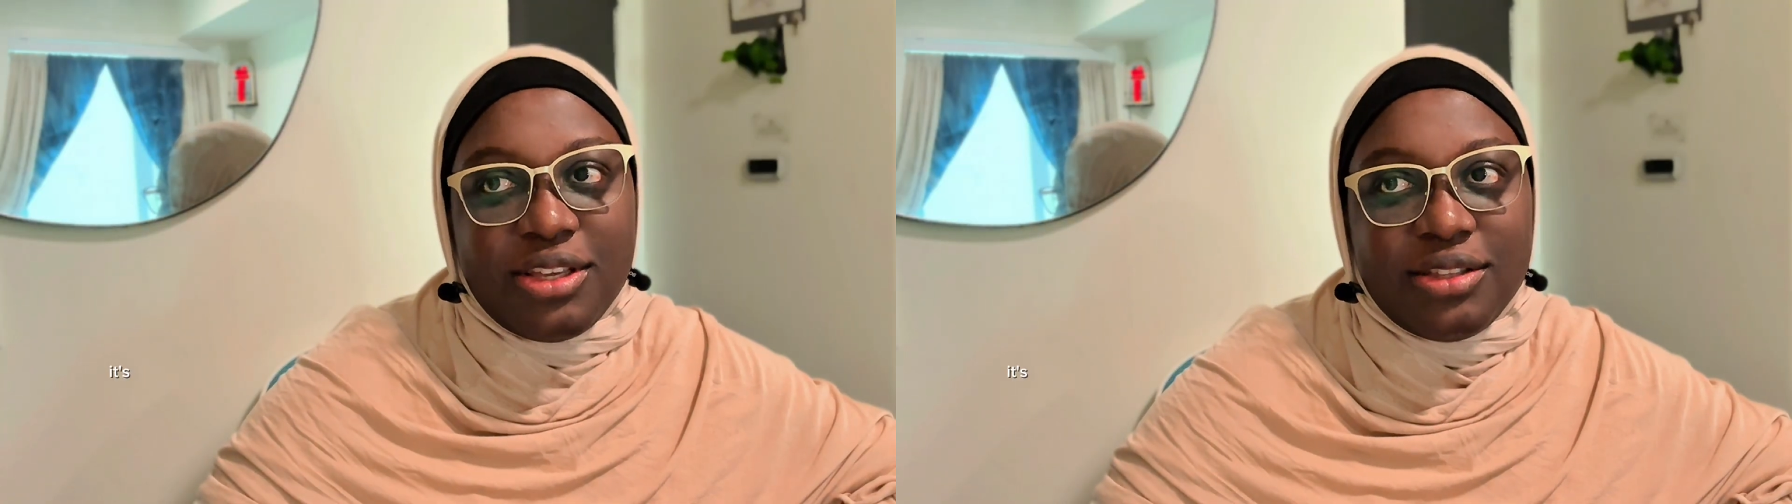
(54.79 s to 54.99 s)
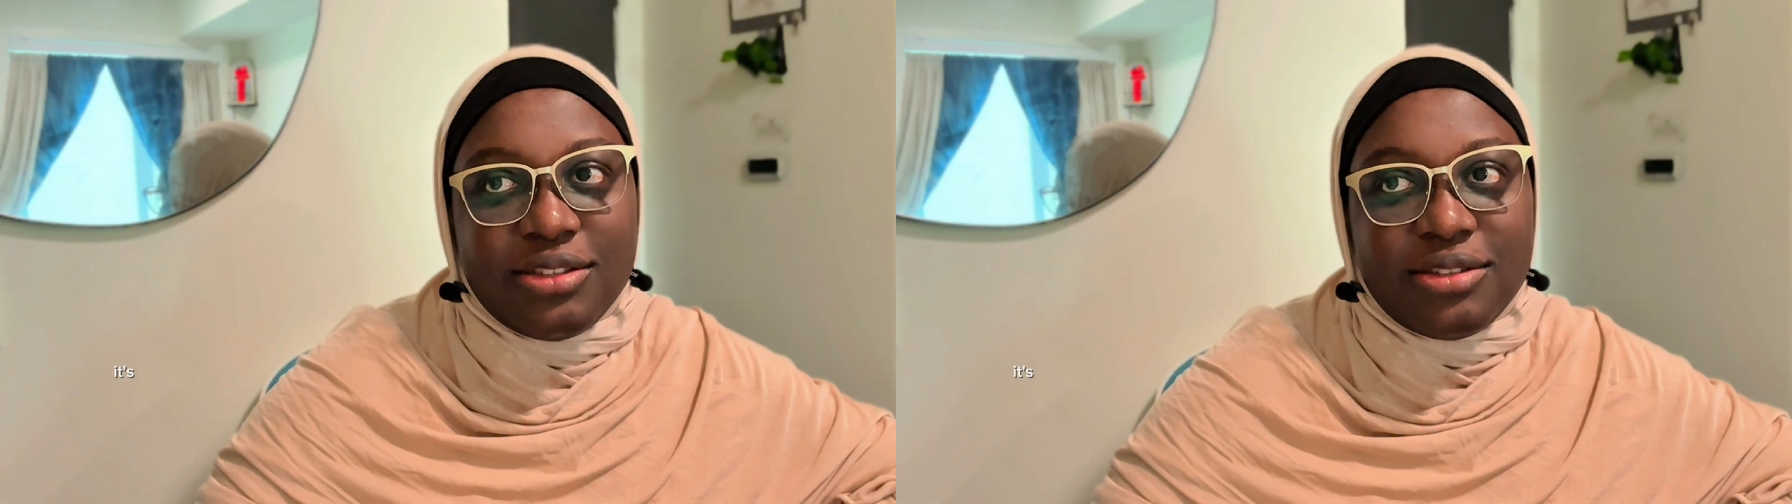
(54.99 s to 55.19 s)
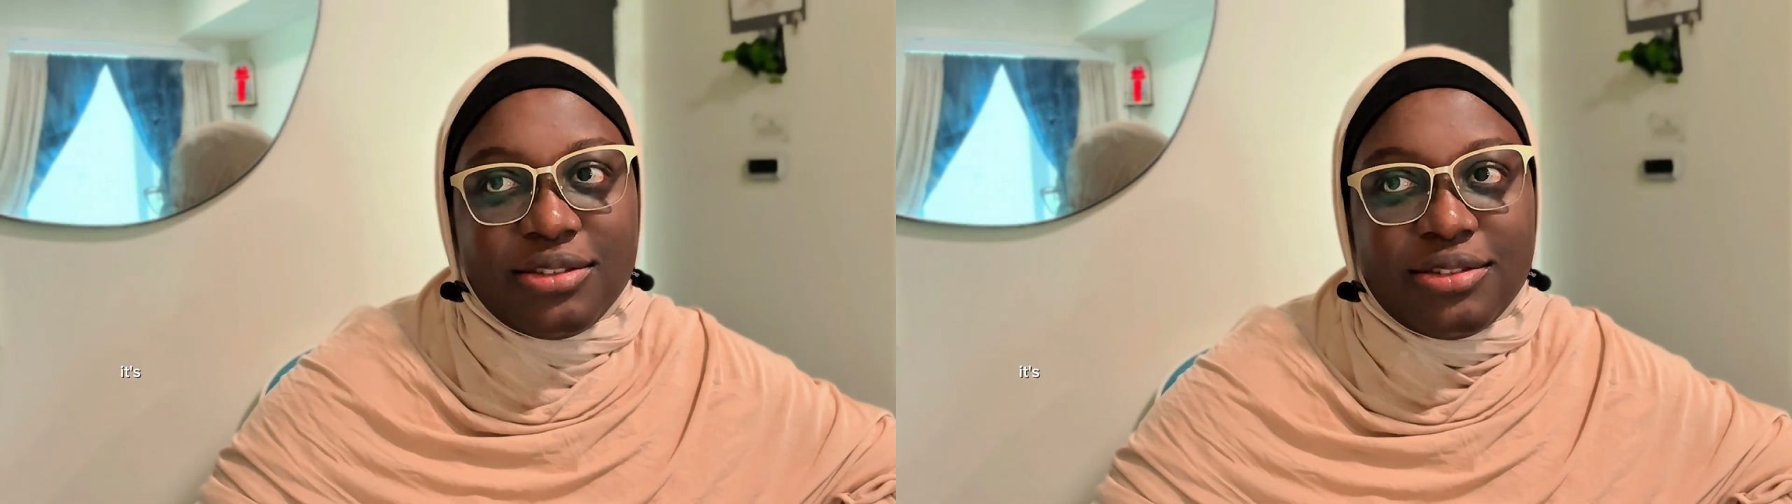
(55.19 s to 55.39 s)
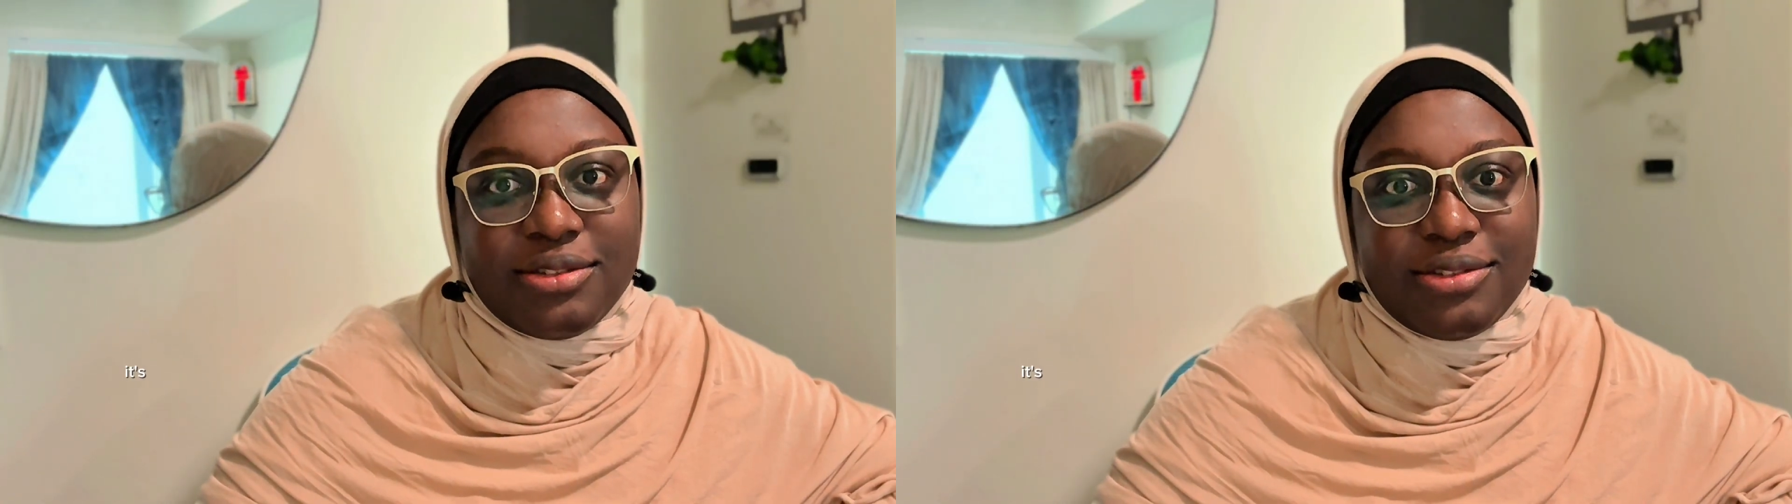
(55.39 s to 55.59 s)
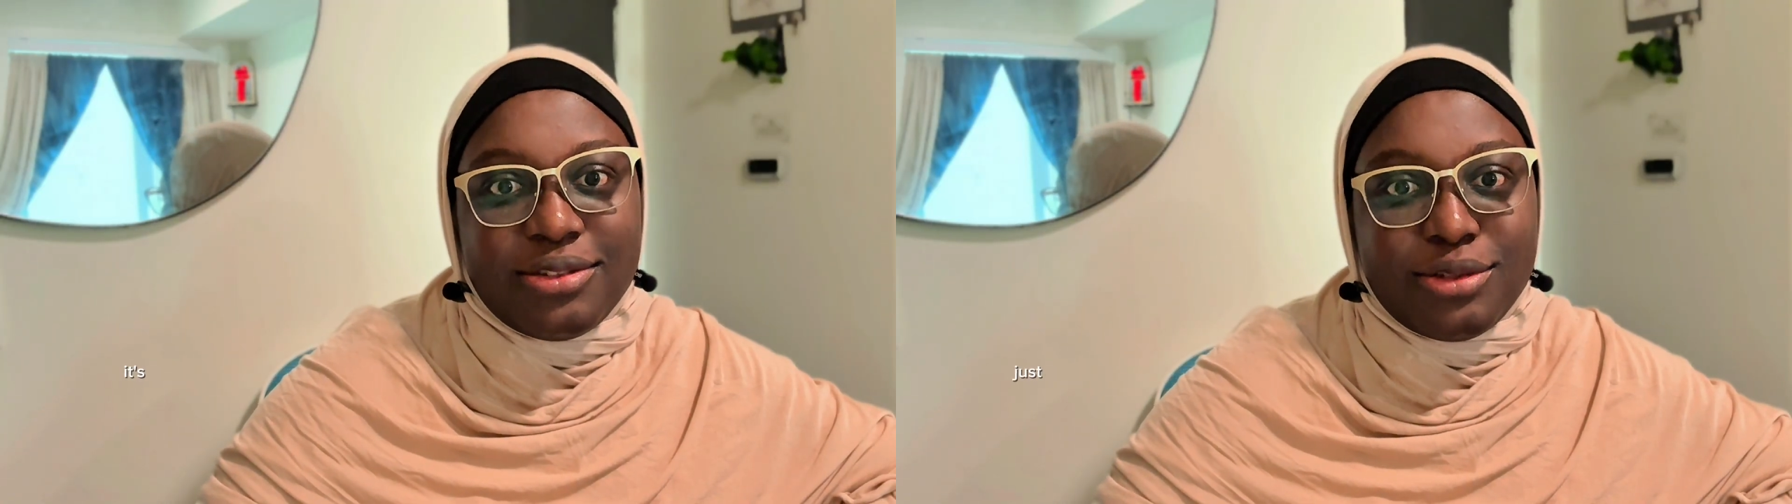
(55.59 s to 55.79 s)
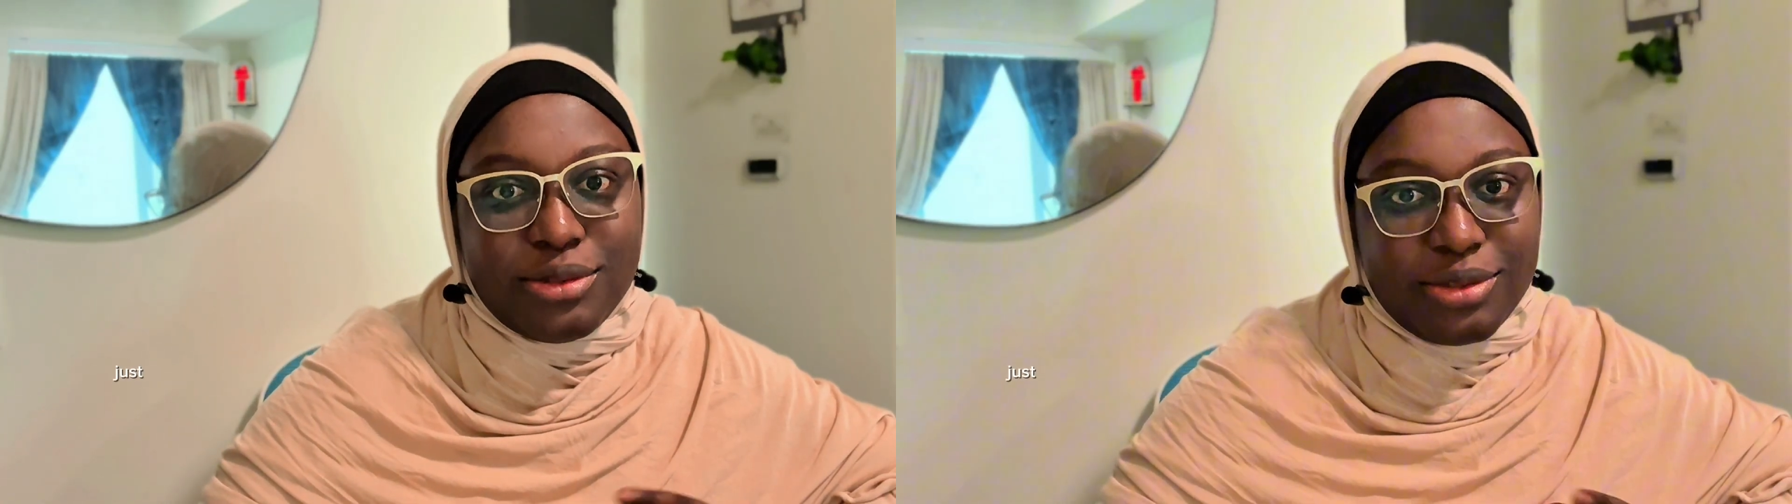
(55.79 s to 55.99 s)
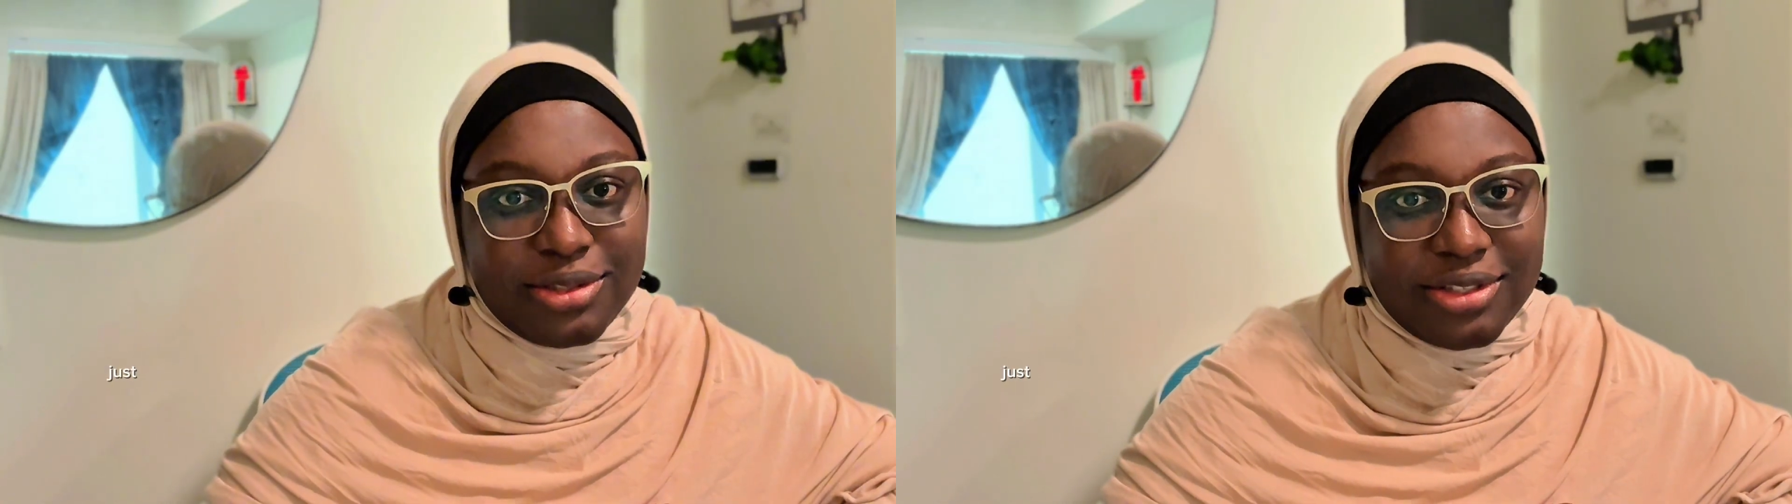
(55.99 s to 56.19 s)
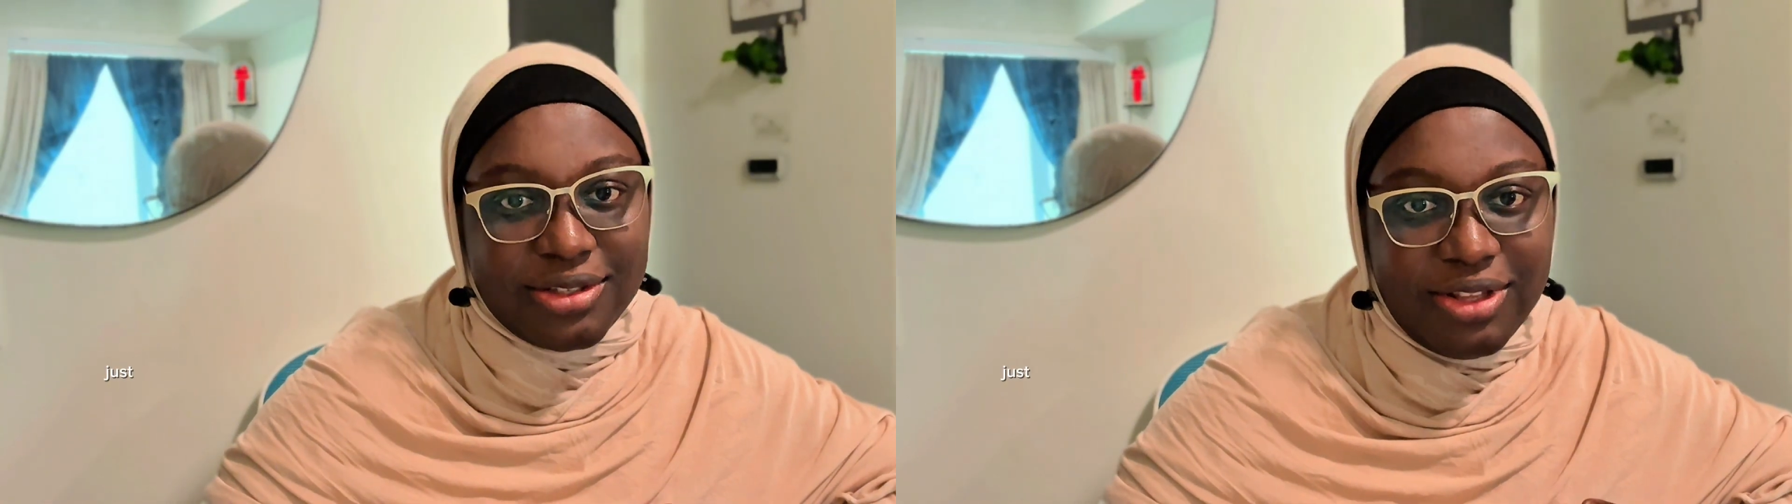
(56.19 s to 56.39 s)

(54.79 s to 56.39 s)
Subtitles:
it's just